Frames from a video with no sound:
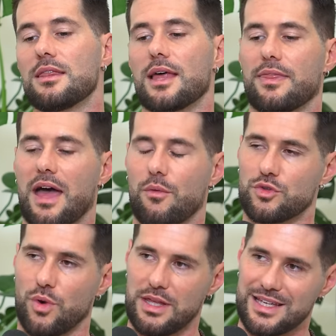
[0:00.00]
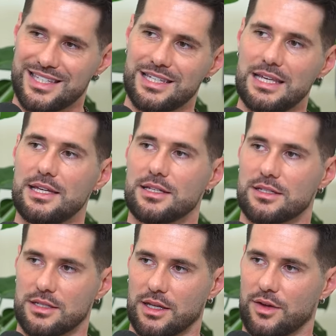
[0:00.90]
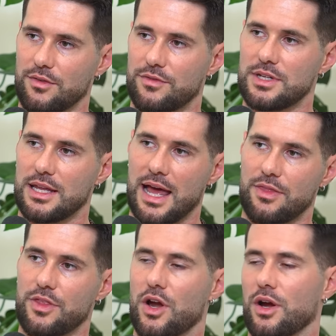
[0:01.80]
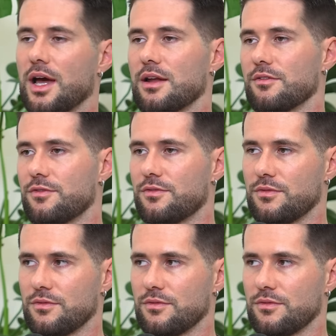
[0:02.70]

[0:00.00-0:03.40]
that that was where the Essenes lived and had their kind of,